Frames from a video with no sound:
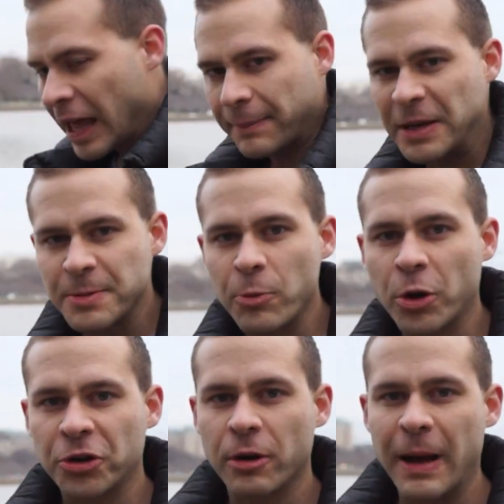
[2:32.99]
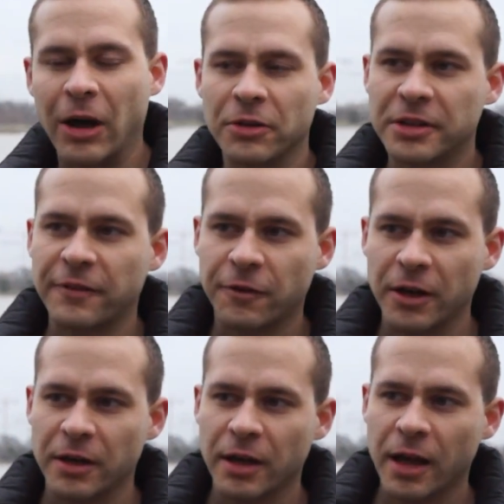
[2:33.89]
It makes me wonder about
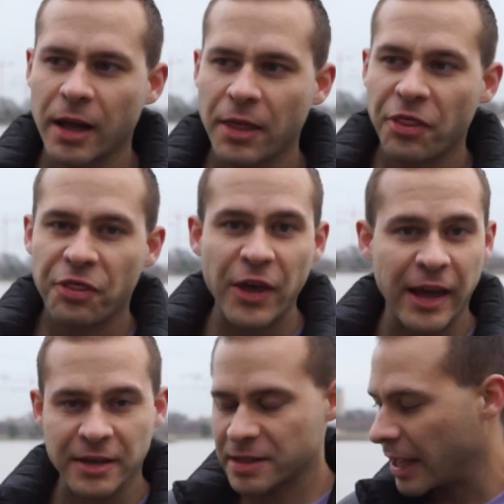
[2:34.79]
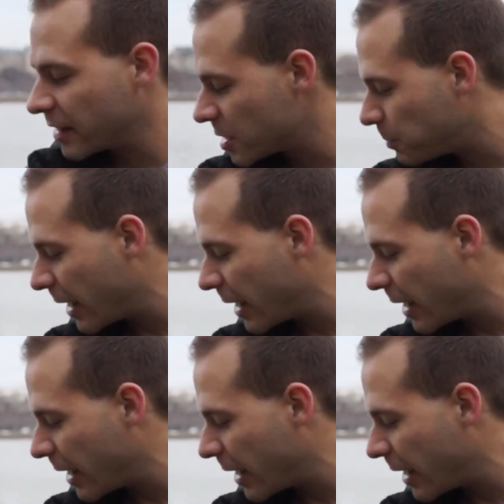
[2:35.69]
different things. Like this